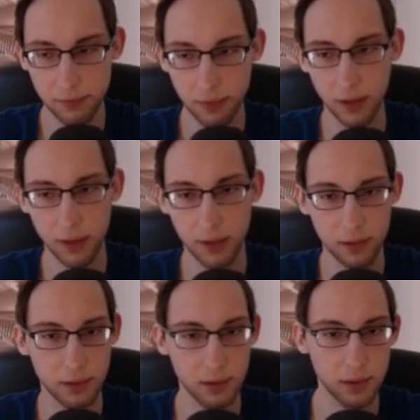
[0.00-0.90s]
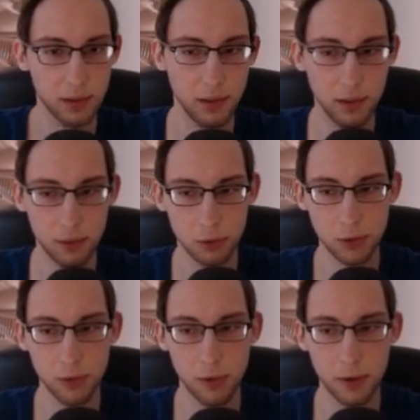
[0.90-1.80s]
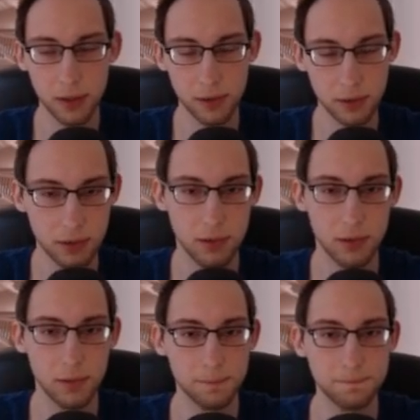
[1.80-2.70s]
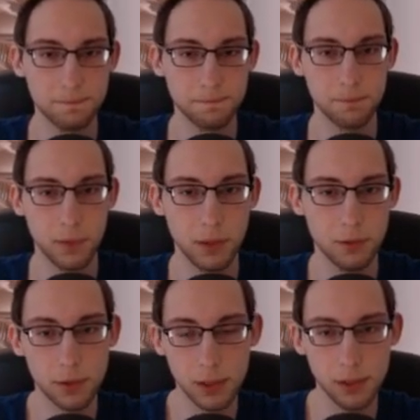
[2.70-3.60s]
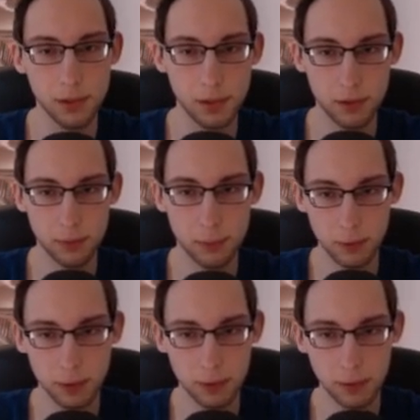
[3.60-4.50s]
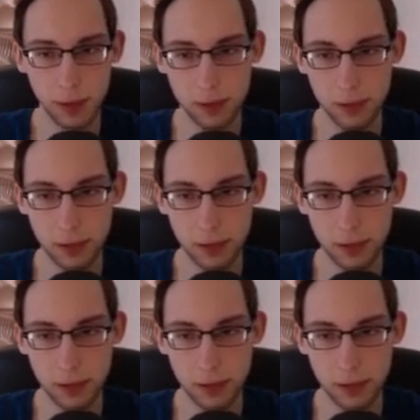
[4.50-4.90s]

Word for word: thing, walk to the right. Interesting. I should probably do that, I